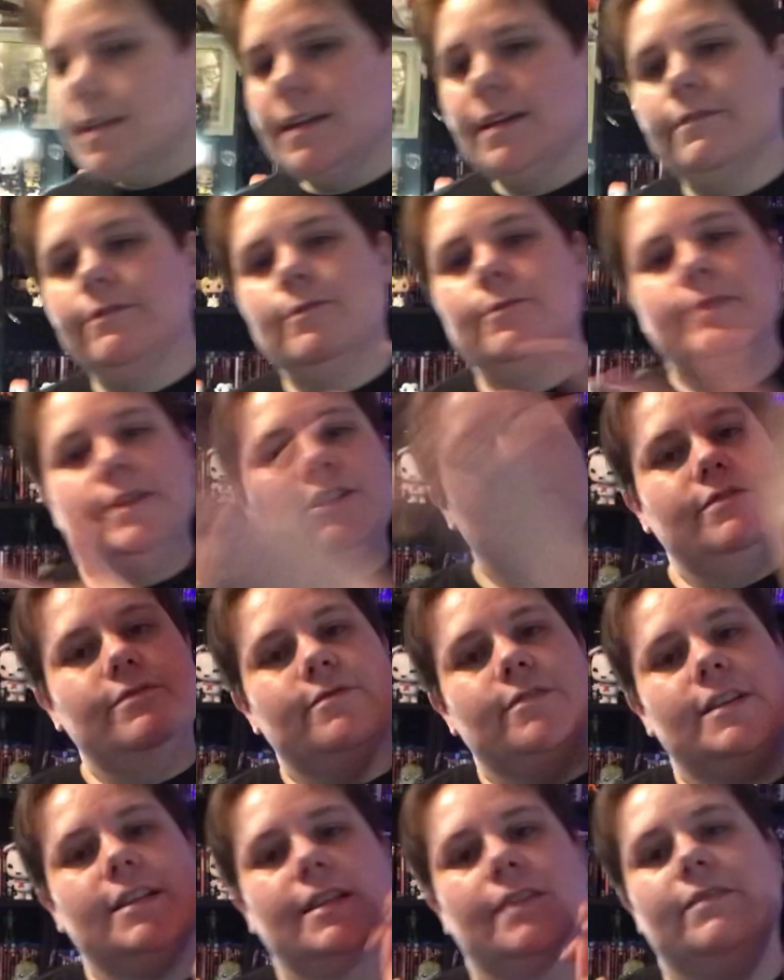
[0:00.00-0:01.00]
I have a
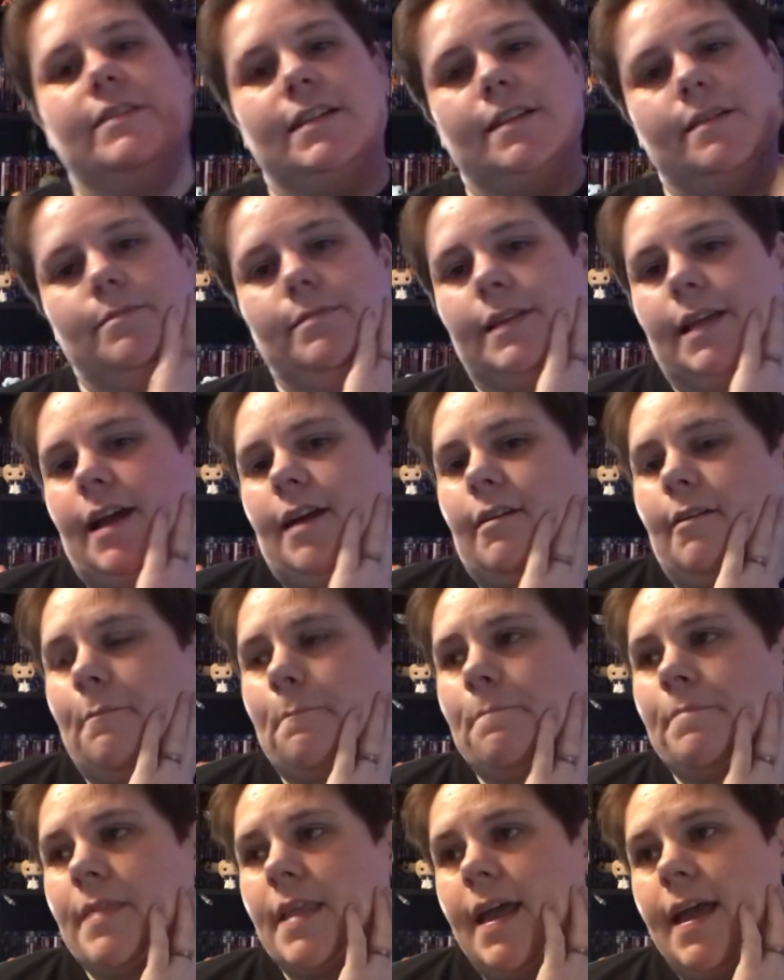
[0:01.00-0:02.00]
region-free DVD player,
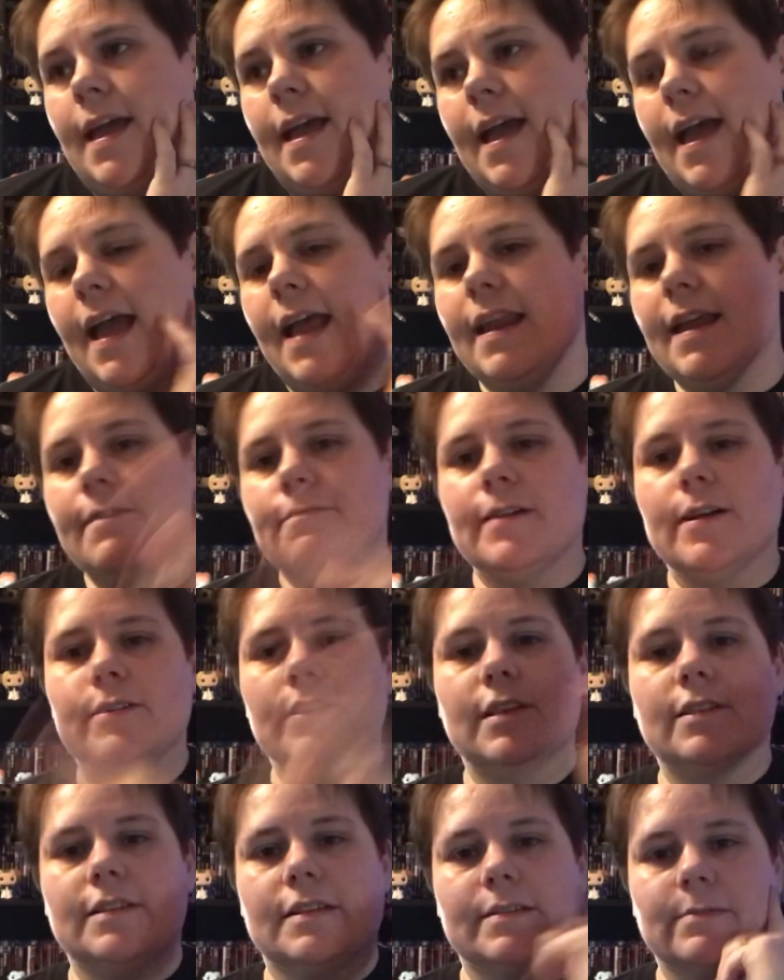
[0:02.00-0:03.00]
and I found
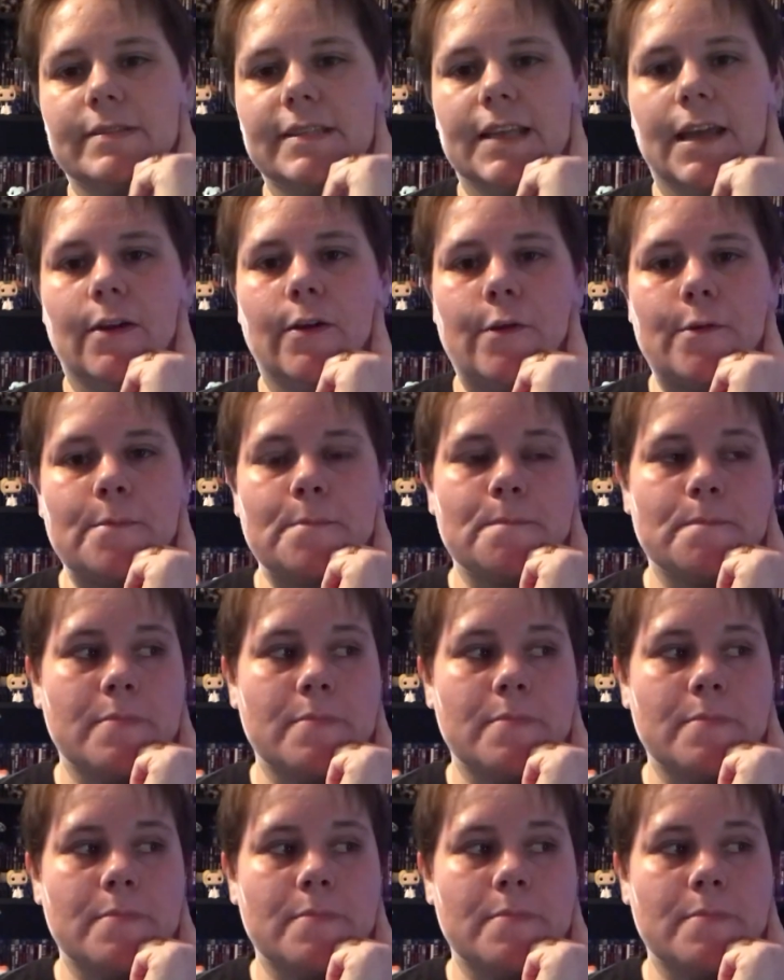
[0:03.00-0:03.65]
out this was out,